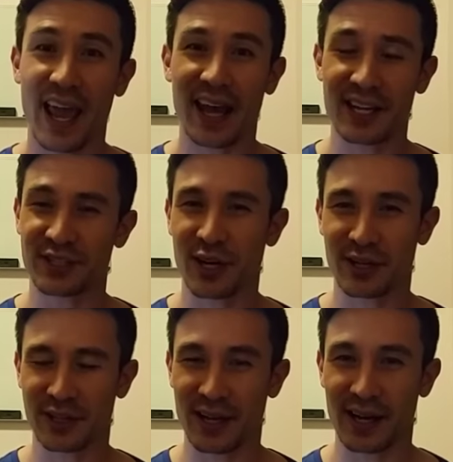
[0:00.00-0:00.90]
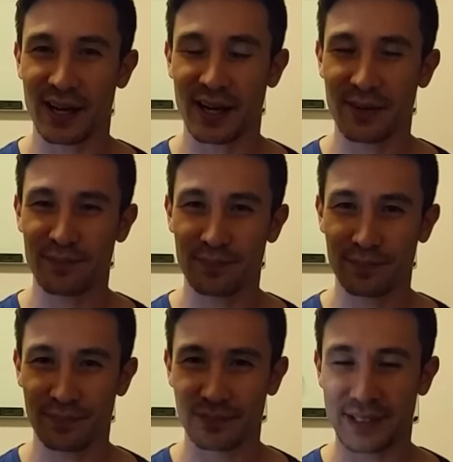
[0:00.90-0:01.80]
and I started
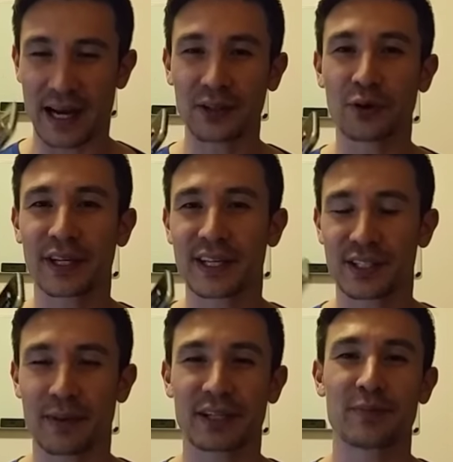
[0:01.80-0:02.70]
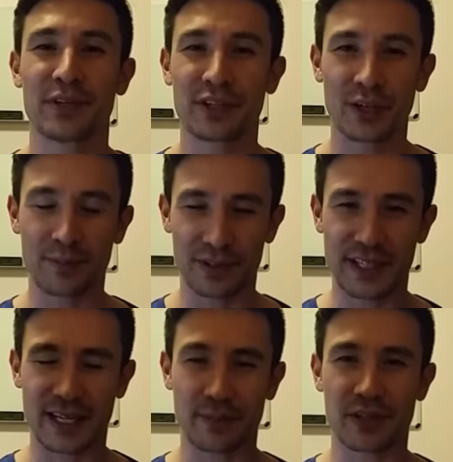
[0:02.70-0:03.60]
downloading it to my computer,
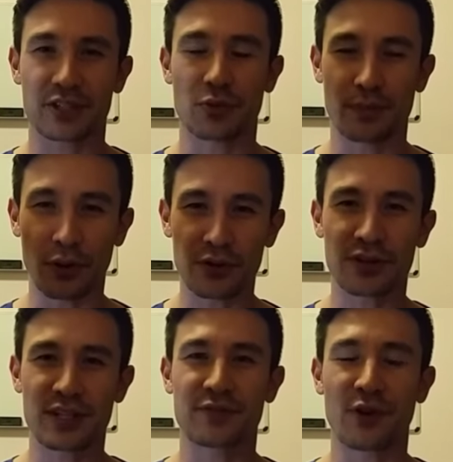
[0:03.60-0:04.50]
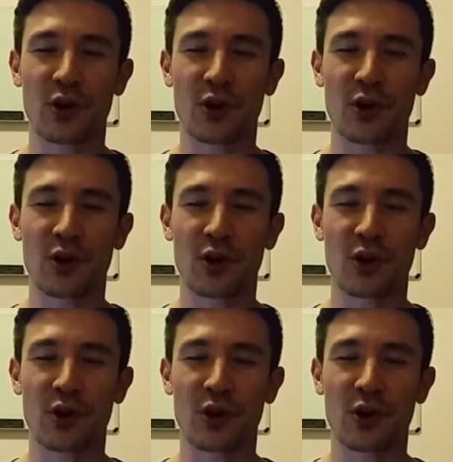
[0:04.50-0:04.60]
taking pictures with both of these